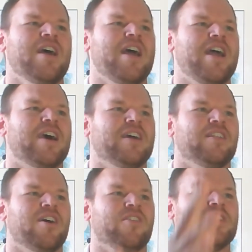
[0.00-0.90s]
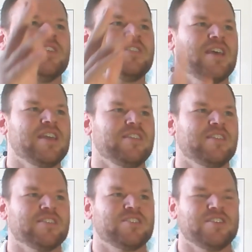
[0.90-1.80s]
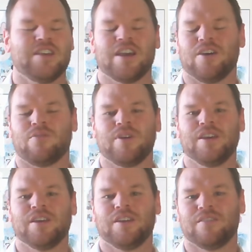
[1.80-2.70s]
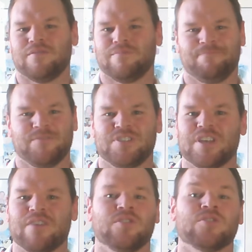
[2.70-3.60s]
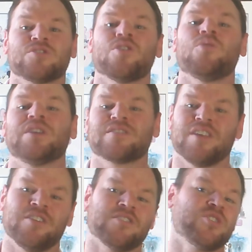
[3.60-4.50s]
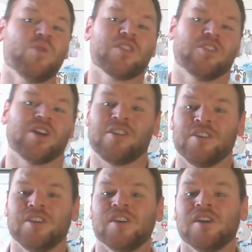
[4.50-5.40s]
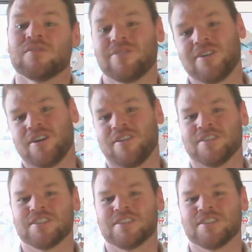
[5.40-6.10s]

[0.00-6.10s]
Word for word: And on the day that she had written, seven or so weeks later, she won the lottery for $170,000.